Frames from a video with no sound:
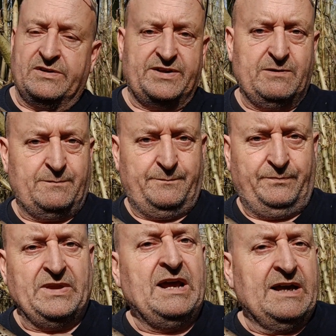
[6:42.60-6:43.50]
Still,
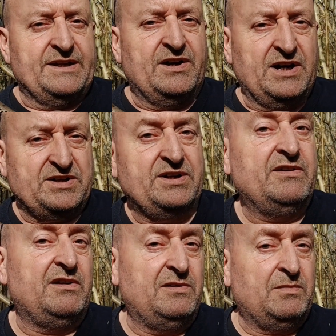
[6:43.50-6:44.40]
nice to
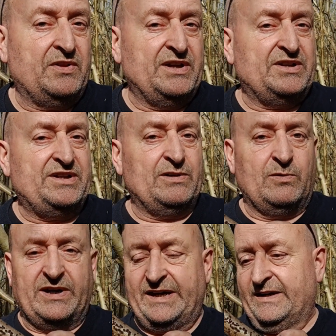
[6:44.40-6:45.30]
know that the moth is
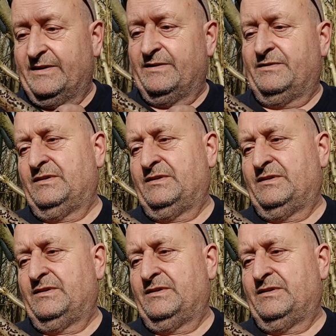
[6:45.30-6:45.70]
still here,